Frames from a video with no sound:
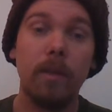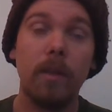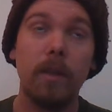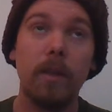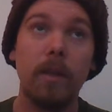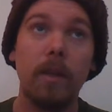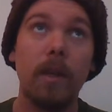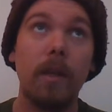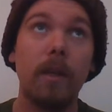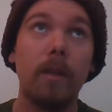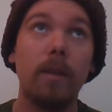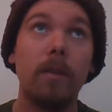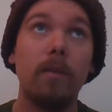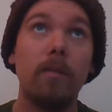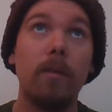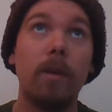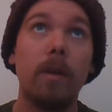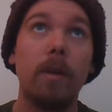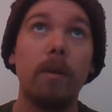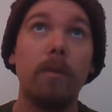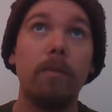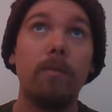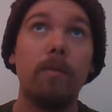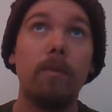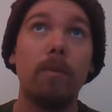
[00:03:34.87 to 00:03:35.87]
in any
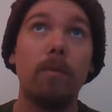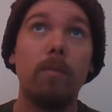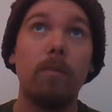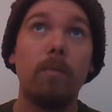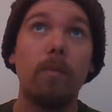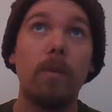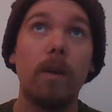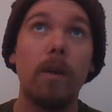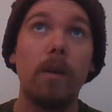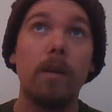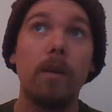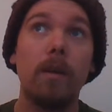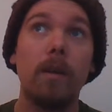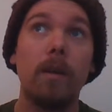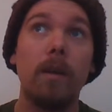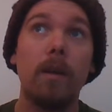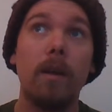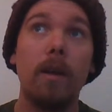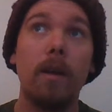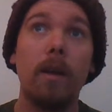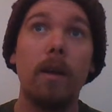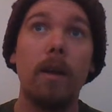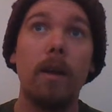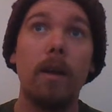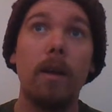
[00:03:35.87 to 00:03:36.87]
way for what
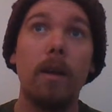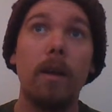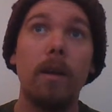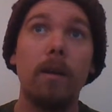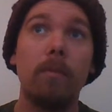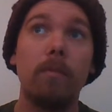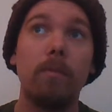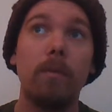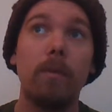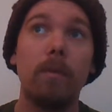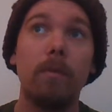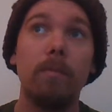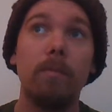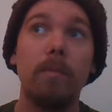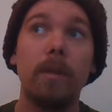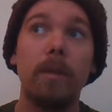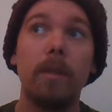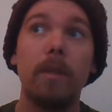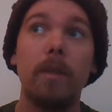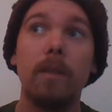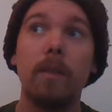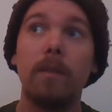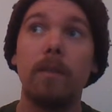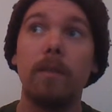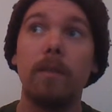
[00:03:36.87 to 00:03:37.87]
I will be